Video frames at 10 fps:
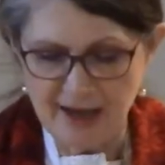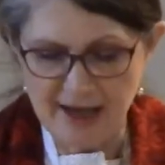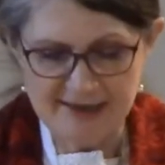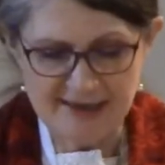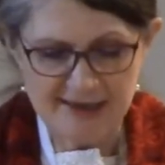
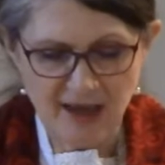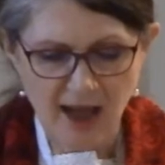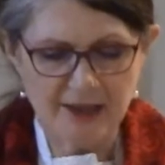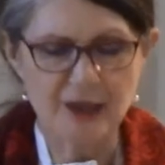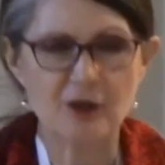
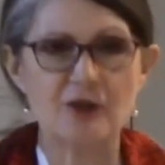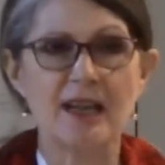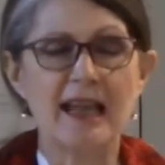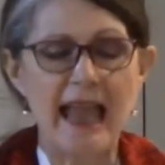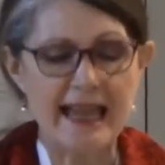
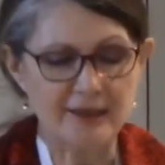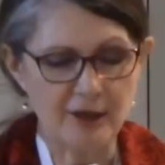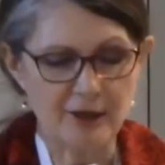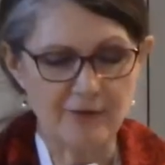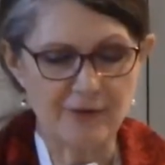astonished, and
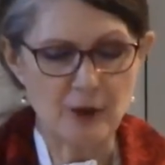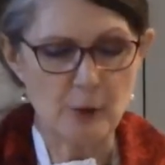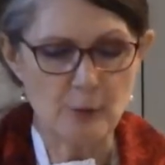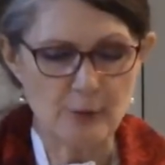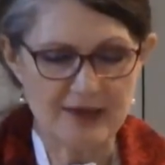
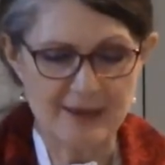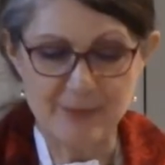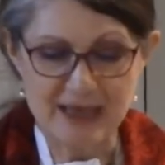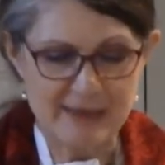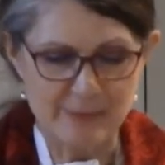confused the
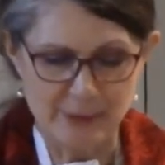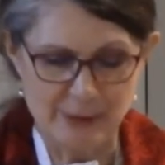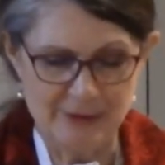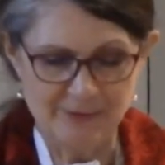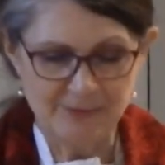people.